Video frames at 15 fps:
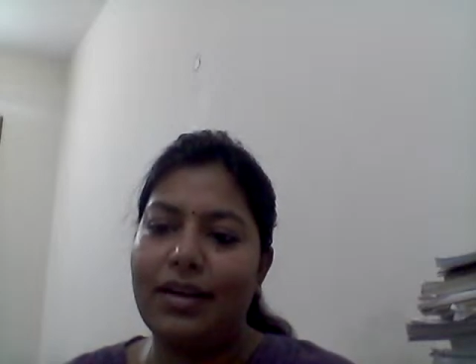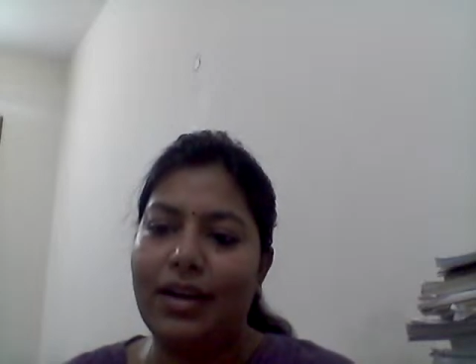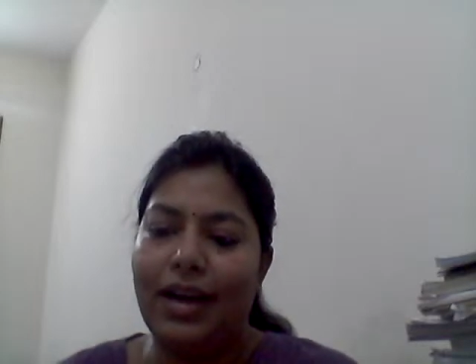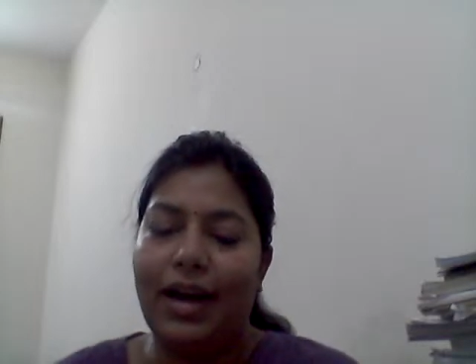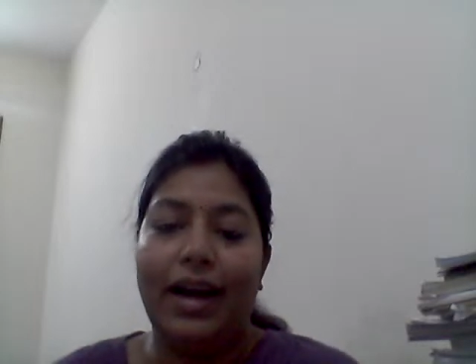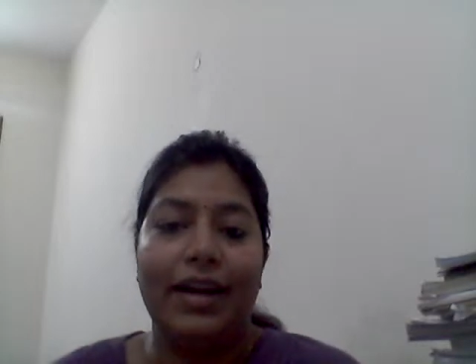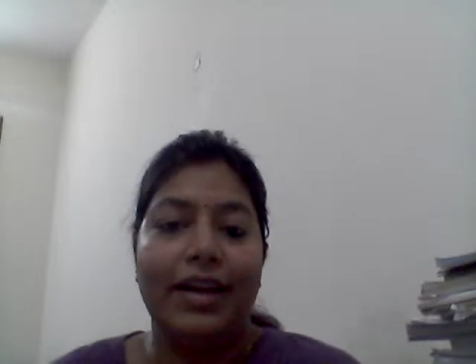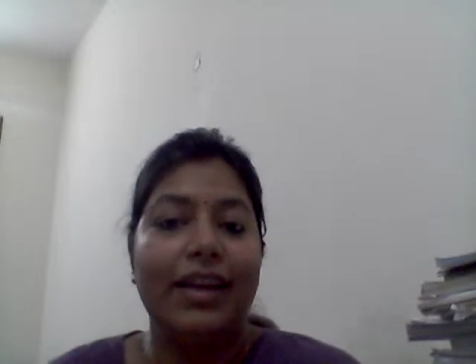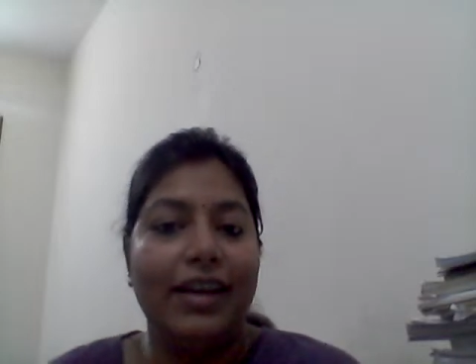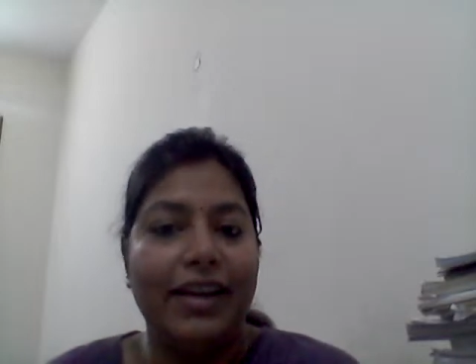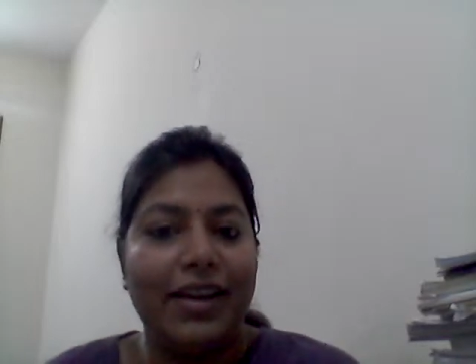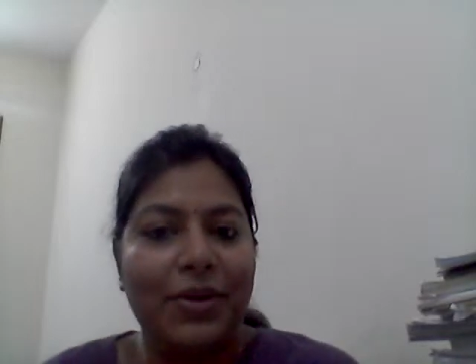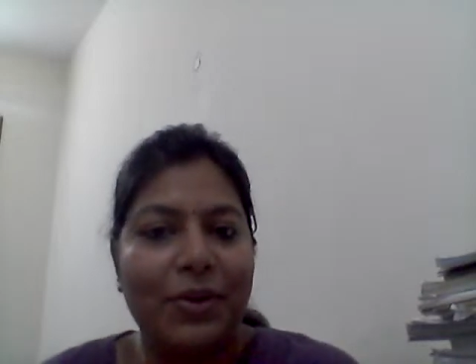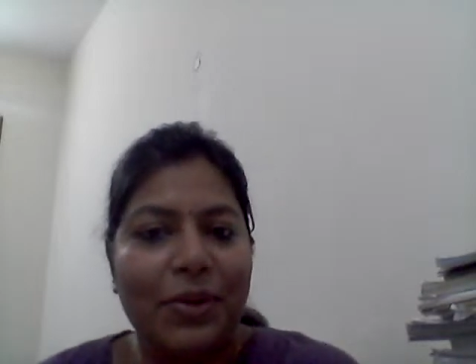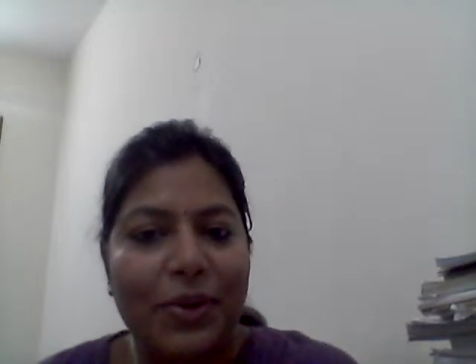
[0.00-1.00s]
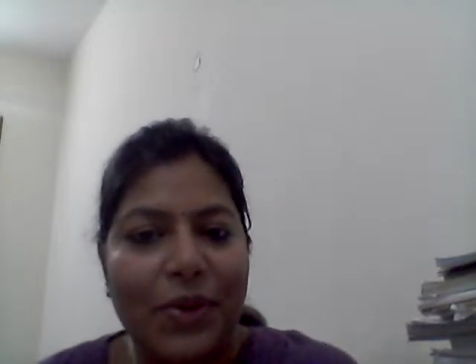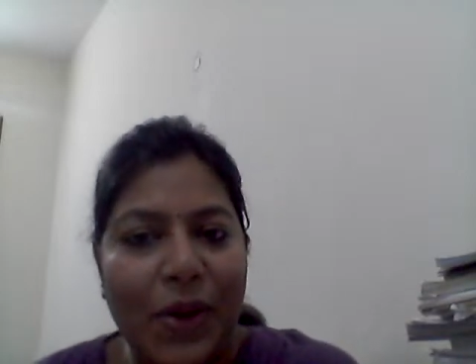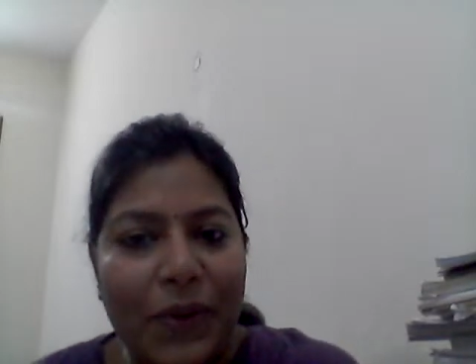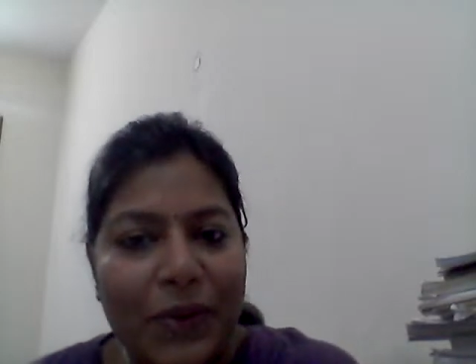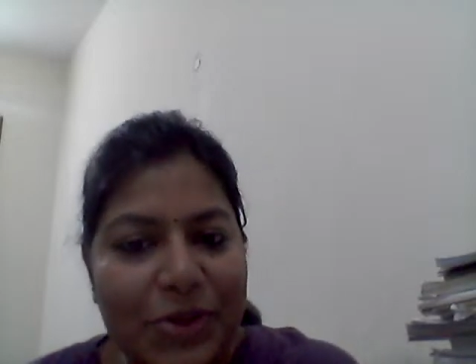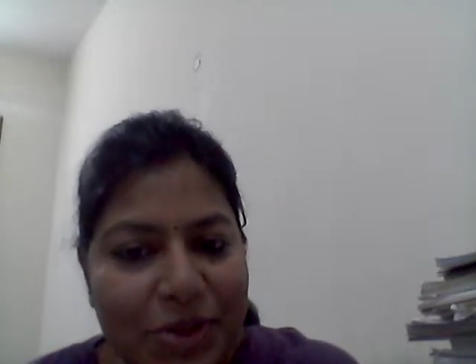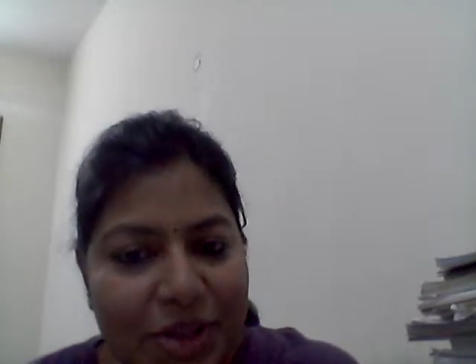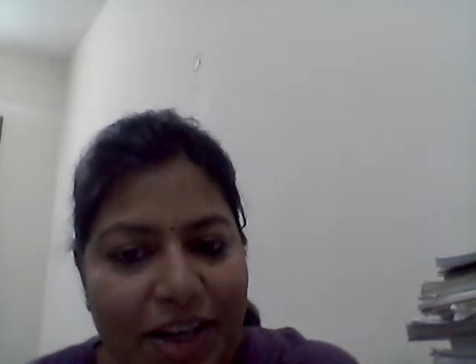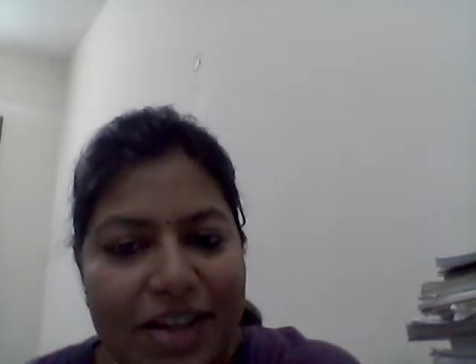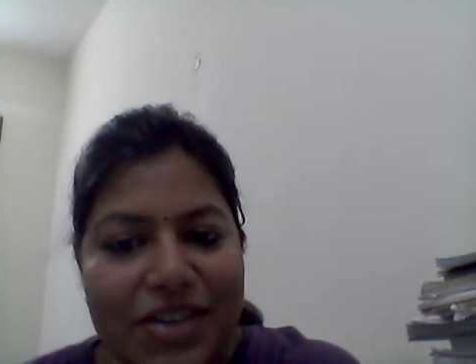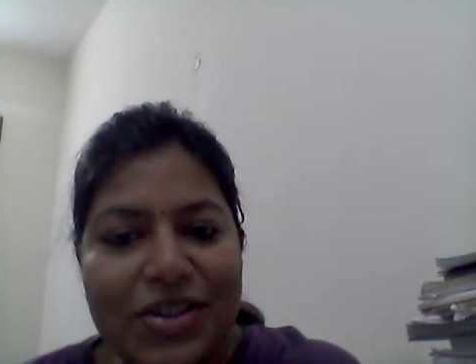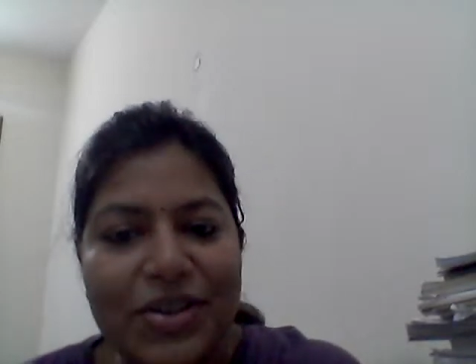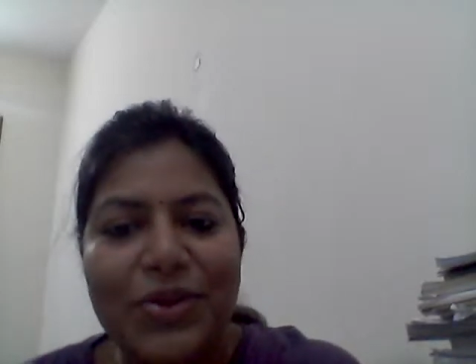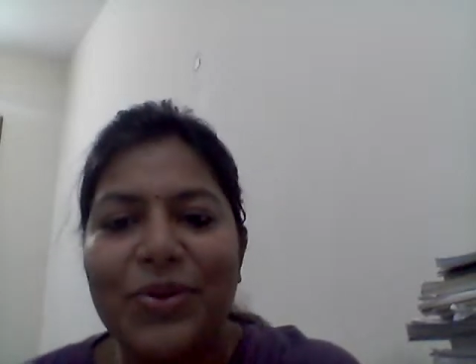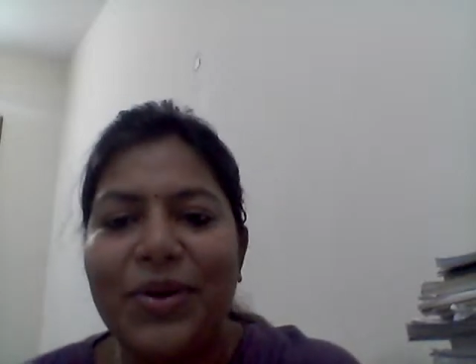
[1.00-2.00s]
Heartily
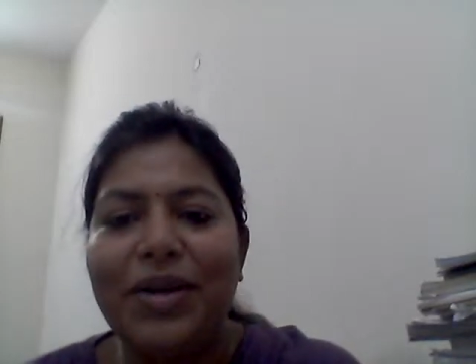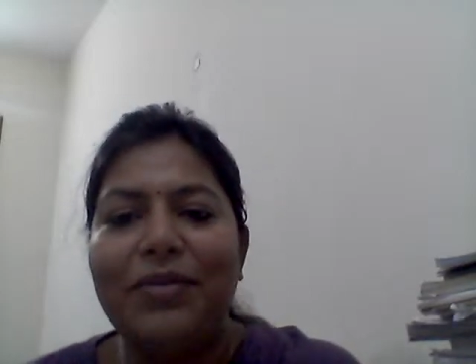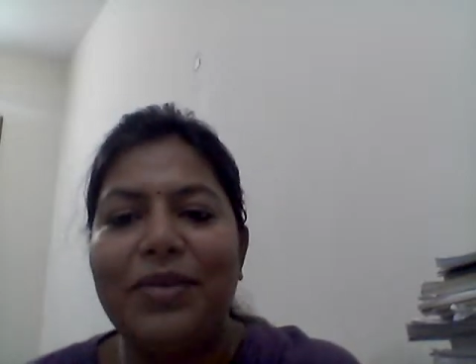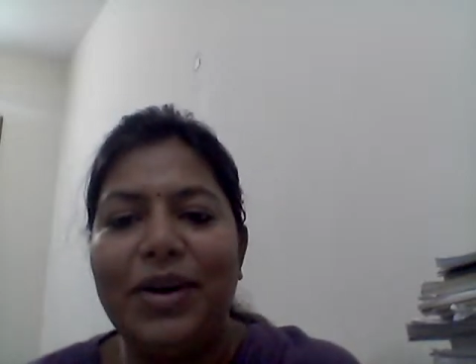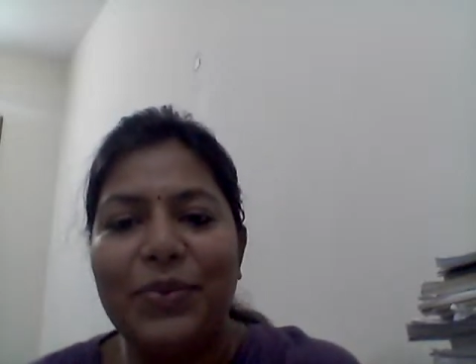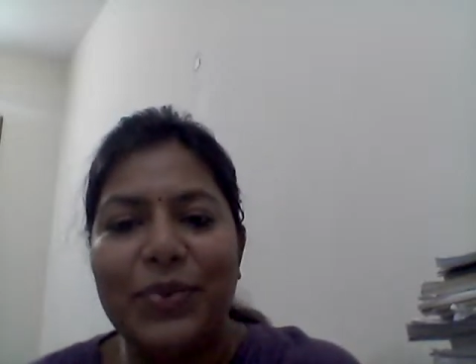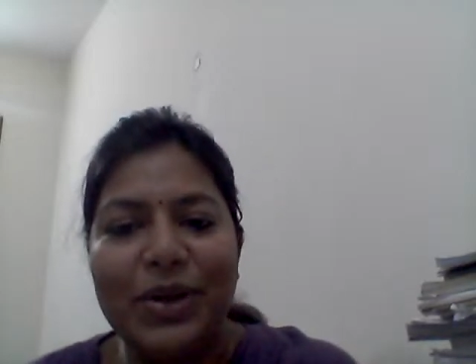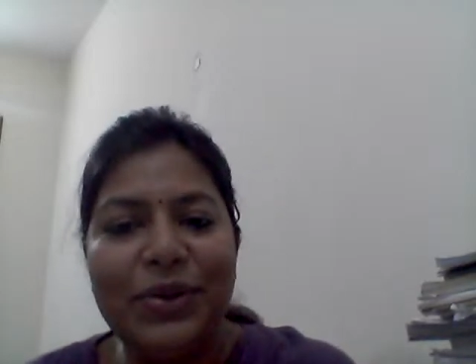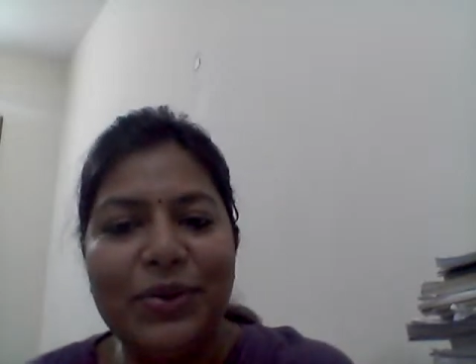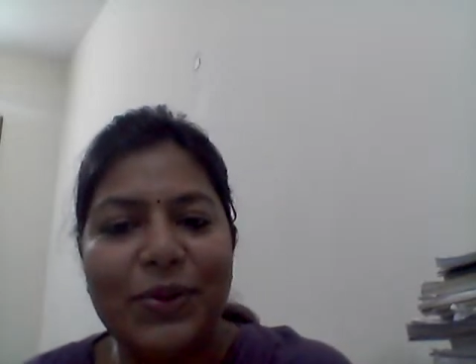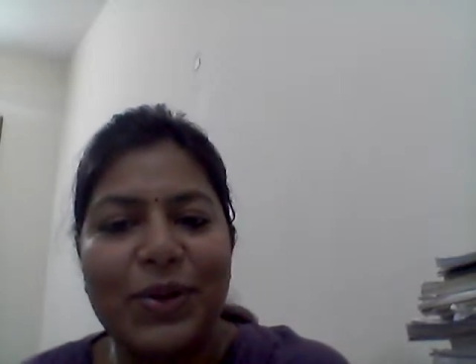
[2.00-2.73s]
congratulations to everyone